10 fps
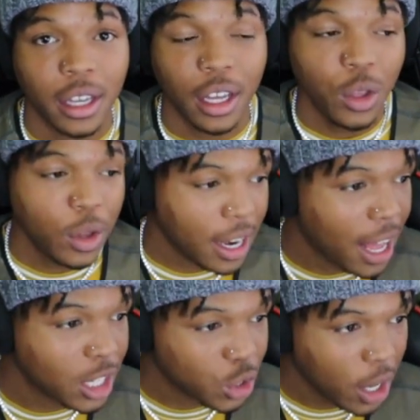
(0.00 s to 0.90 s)
You
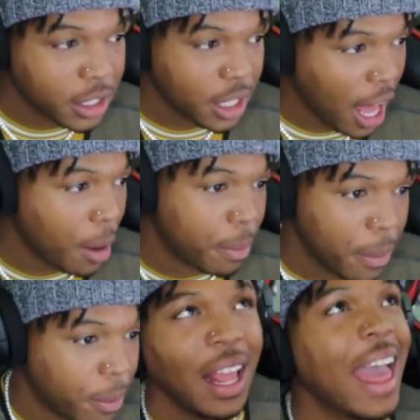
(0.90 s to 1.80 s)
cannot trust a lot of
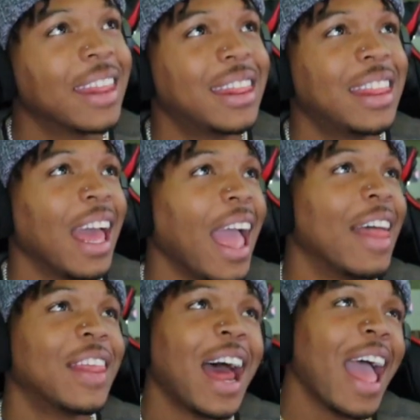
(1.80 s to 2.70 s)
people. And th and
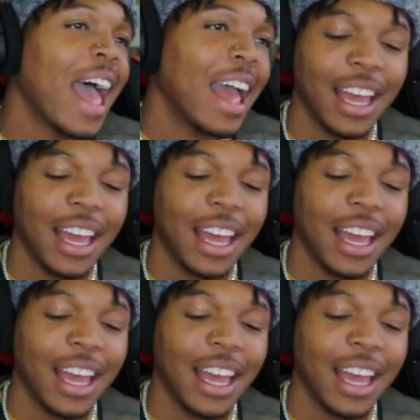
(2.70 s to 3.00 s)
then I had,